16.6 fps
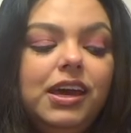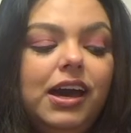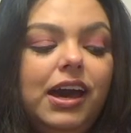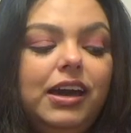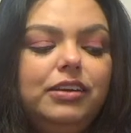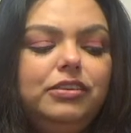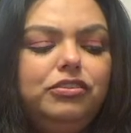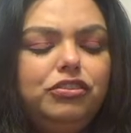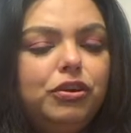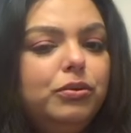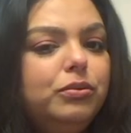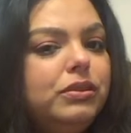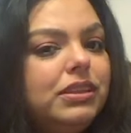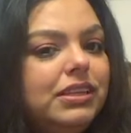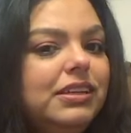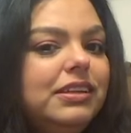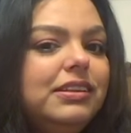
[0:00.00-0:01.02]
I
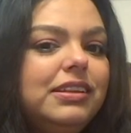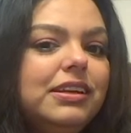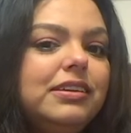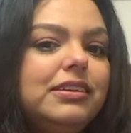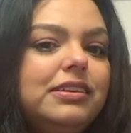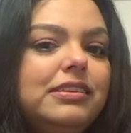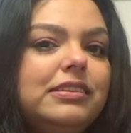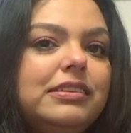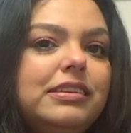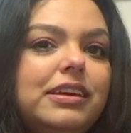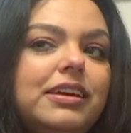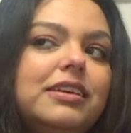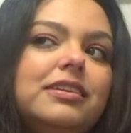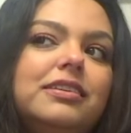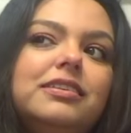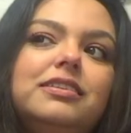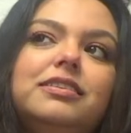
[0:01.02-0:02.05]
don't think that it's
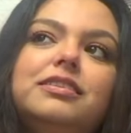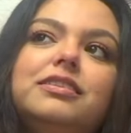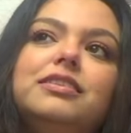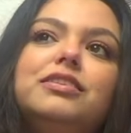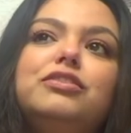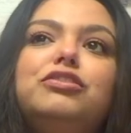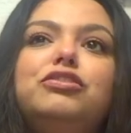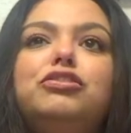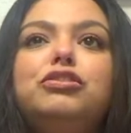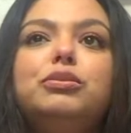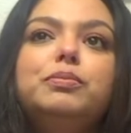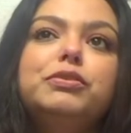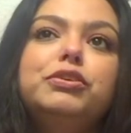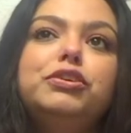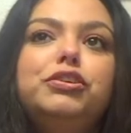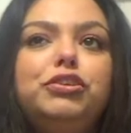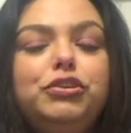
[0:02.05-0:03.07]
like a
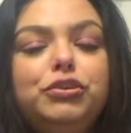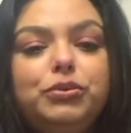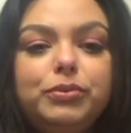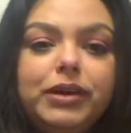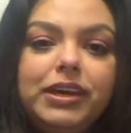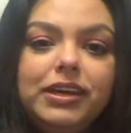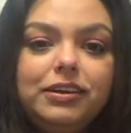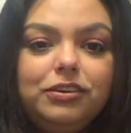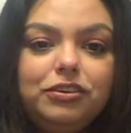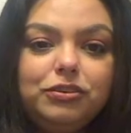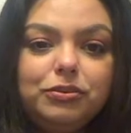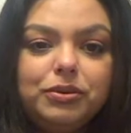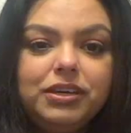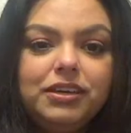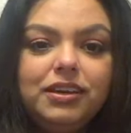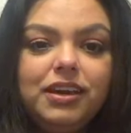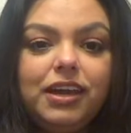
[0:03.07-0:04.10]
super new way to do
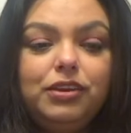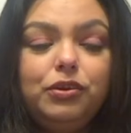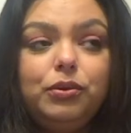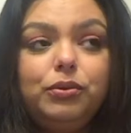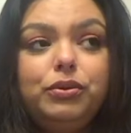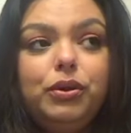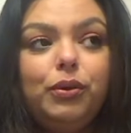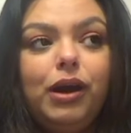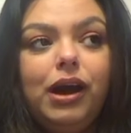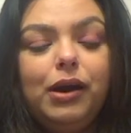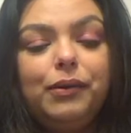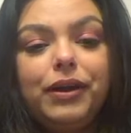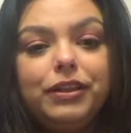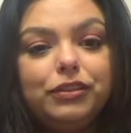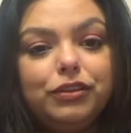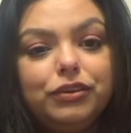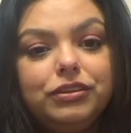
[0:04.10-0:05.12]
it. I don't know how
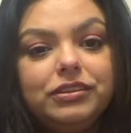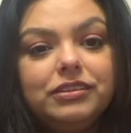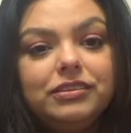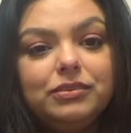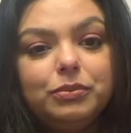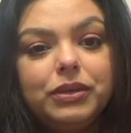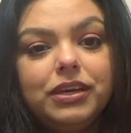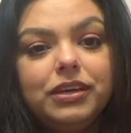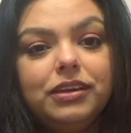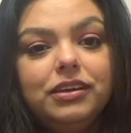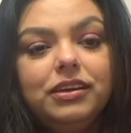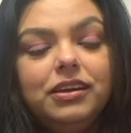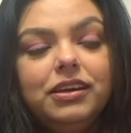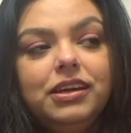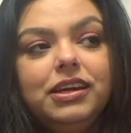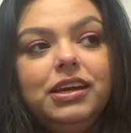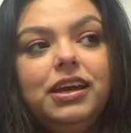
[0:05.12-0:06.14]
I learned this way.
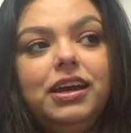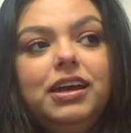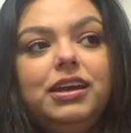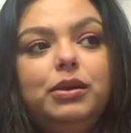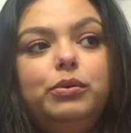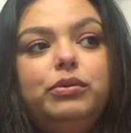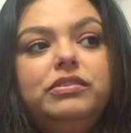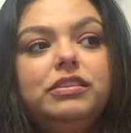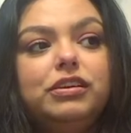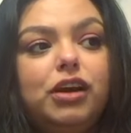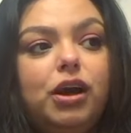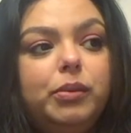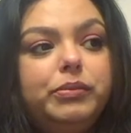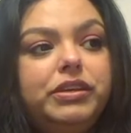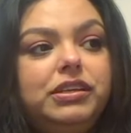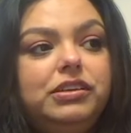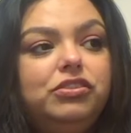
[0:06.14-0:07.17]
It was a
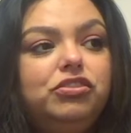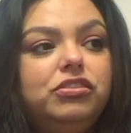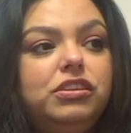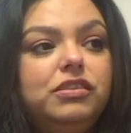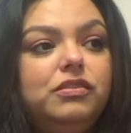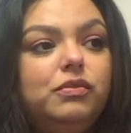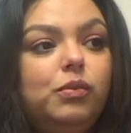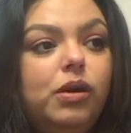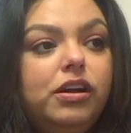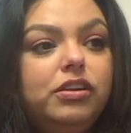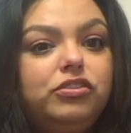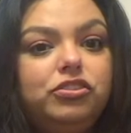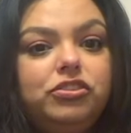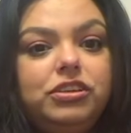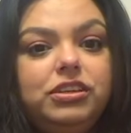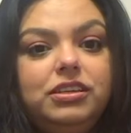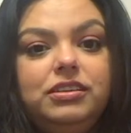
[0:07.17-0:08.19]
combination of
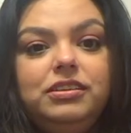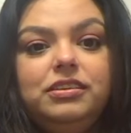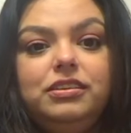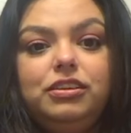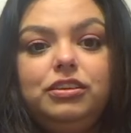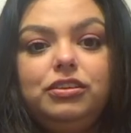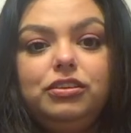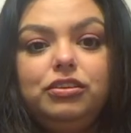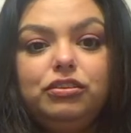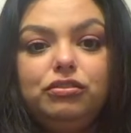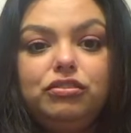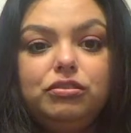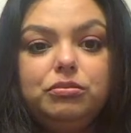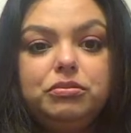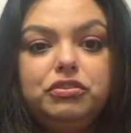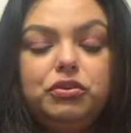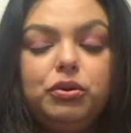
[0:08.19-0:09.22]
watching
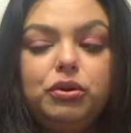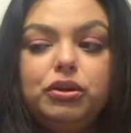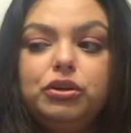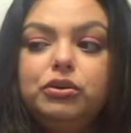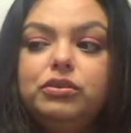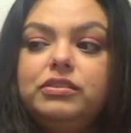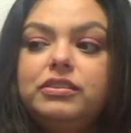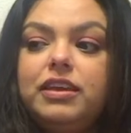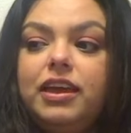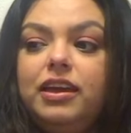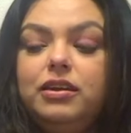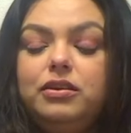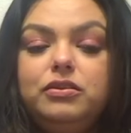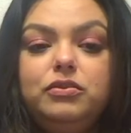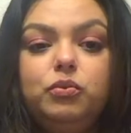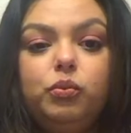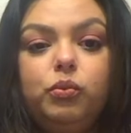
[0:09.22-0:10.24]
YouTube tutorials
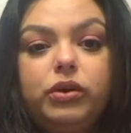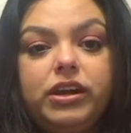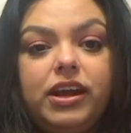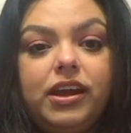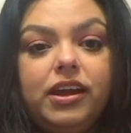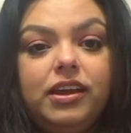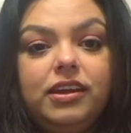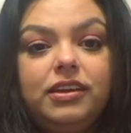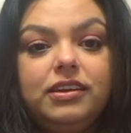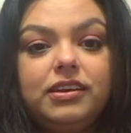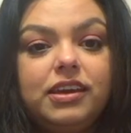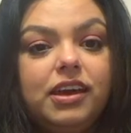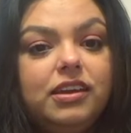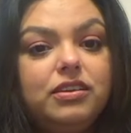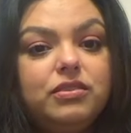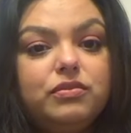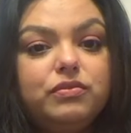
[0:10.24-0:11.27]
and what I
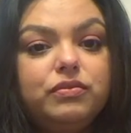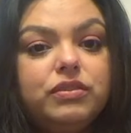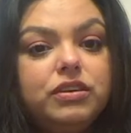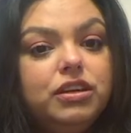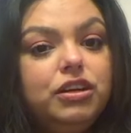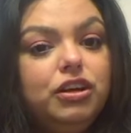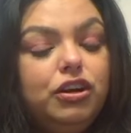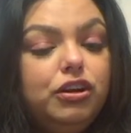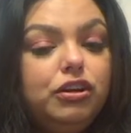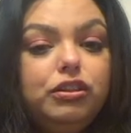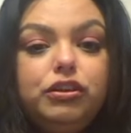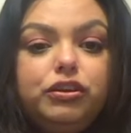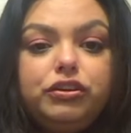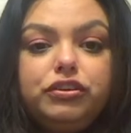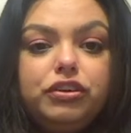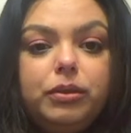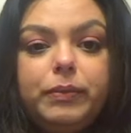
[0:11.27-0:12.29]
kind of
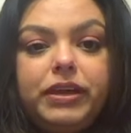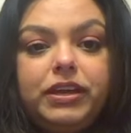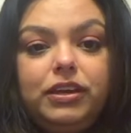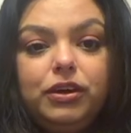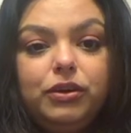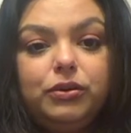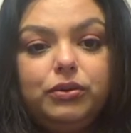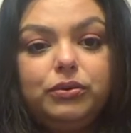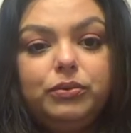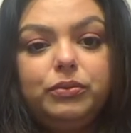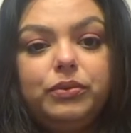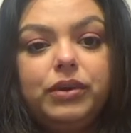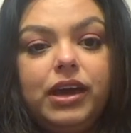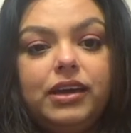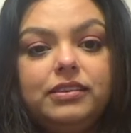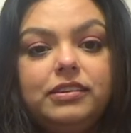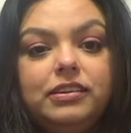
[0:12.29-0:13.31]
learned on my own
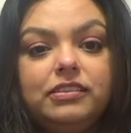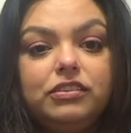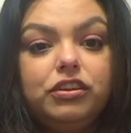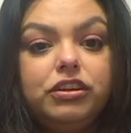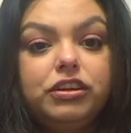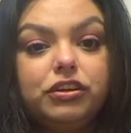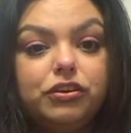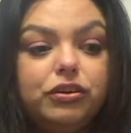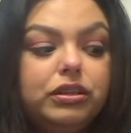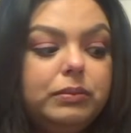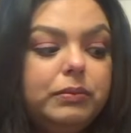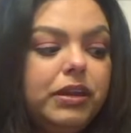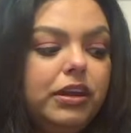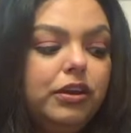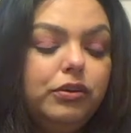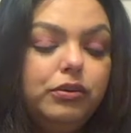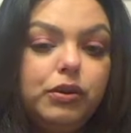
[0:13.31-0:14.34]
as I started curling my
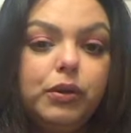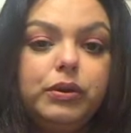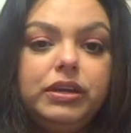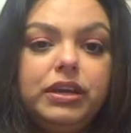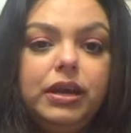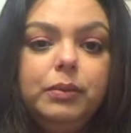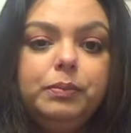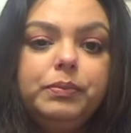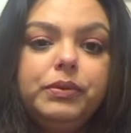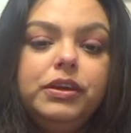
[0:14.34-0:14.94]
hair growing up.